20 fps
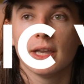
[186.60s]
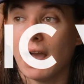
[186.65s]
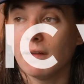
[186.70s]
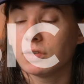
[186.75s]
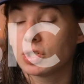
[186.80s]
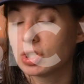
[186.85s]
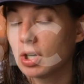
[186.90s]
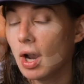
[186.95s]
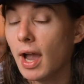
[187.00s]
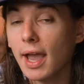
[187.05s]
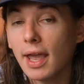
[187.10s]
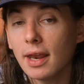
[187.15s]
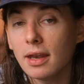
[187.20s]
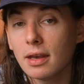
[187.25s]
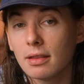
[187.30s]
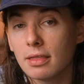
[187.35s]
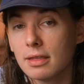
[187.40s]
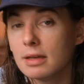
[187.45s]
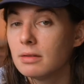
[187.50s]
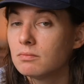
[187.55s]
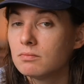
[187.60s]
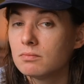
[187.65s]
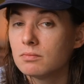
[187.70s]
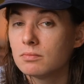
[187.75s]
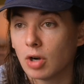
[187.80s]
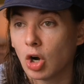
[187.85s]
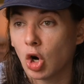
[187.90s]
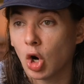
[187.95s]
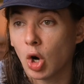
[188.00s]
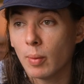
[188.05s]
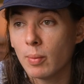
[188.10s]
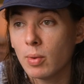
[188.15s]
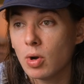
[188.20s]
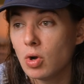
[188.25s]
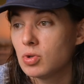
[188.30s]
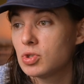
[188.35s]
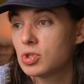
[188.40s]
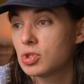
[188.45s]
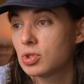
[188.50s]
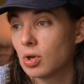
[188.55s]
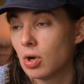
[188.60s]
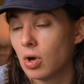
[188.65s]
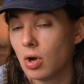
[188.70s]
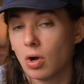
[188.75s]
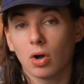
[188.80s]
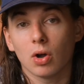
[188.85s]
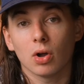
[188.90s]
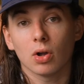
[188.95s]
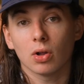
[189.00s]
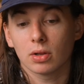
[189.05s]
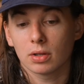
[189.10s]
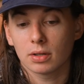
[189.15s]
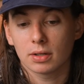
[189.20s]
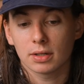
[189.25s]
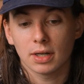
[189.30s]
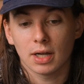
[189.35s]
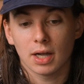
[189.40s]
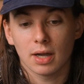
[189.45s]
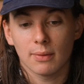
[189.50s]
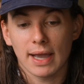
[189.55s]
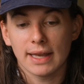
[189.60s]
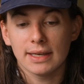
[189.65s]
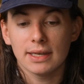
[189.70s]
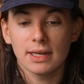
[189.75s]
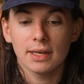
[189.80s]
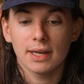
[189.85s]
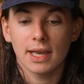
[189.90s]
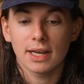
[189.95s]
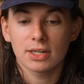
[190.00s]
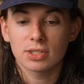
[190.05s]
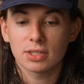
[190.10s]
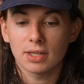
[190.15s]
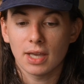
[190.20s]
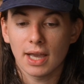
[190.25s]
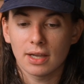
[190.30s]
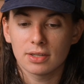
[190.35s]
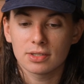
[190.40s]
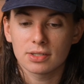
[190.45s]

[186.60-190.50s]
I've tried them almost all. I didn't actually